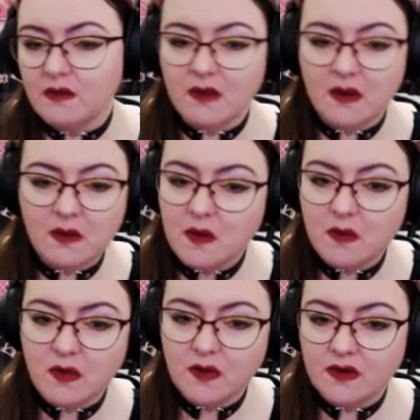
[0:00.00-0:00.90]
maybe I want to
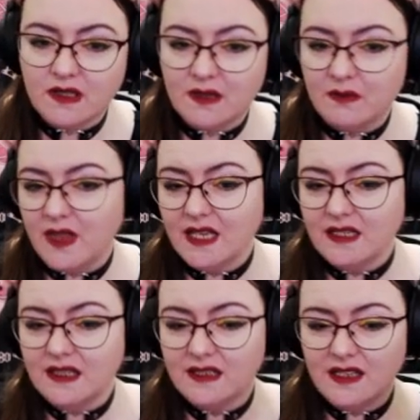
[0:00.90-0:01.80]
put some
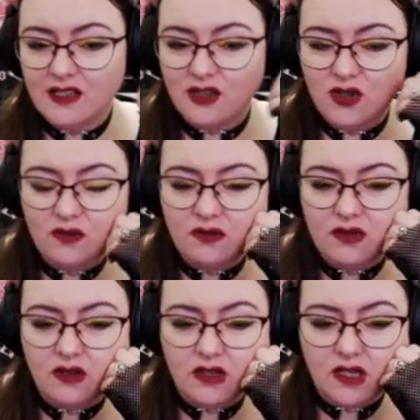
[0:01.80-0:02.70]
things into this jewel
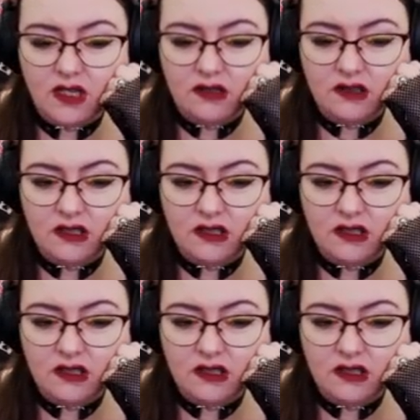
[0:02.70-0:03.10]
socket.